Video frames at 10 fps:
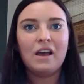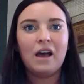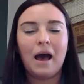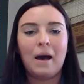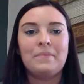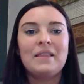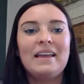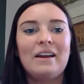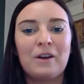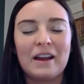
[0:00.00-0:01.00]
um,
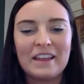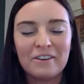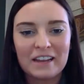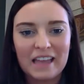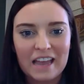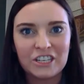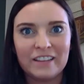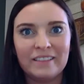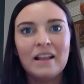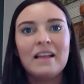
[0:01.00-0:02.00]
or
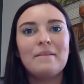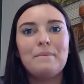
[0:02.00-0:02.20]
irrigation